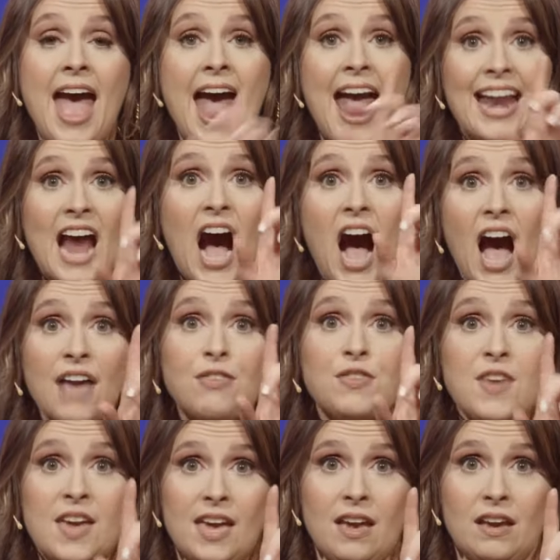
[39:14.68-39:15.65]
And I
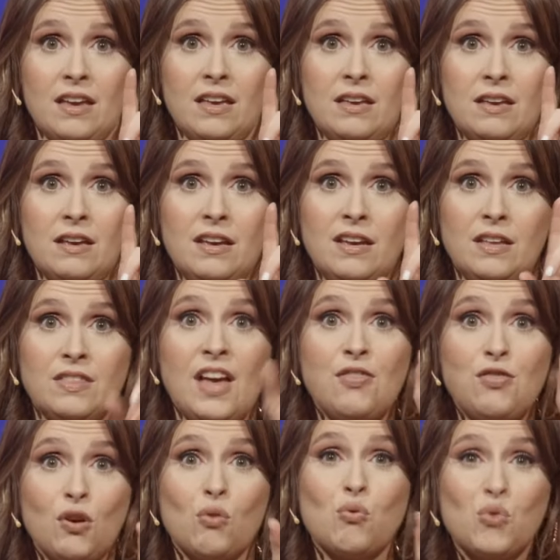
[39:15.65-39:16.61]
think
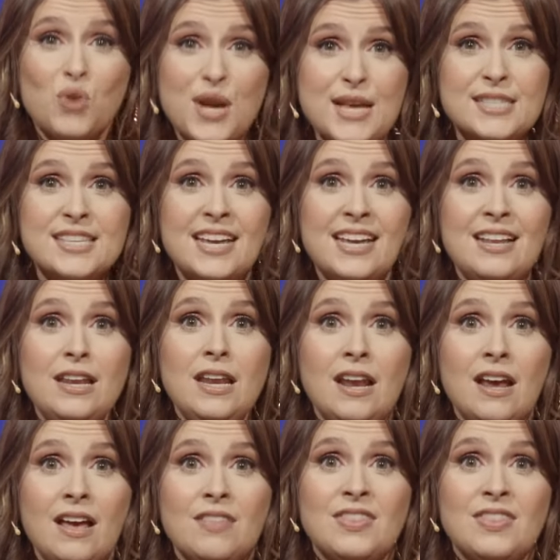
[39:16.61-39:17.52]
that the reason